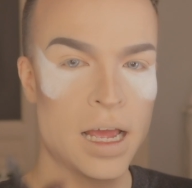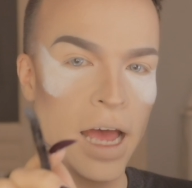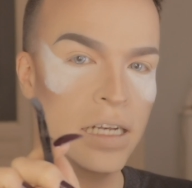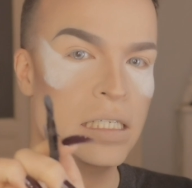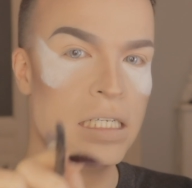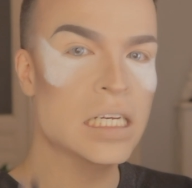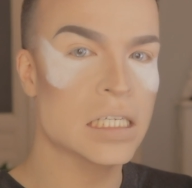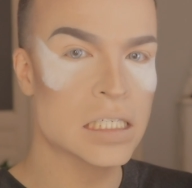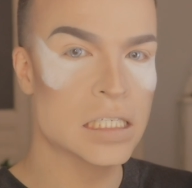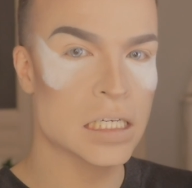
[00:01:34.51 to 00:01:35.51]
And
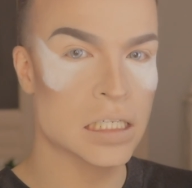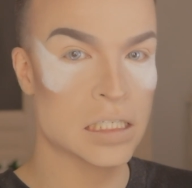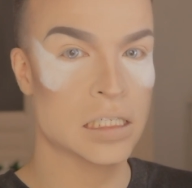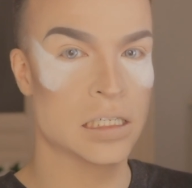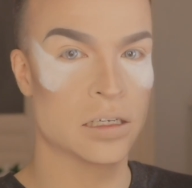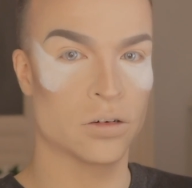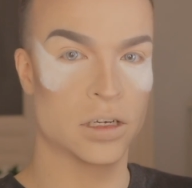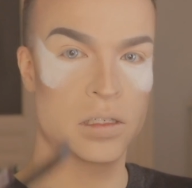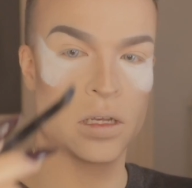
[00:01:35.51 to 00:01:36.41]
this is the secret.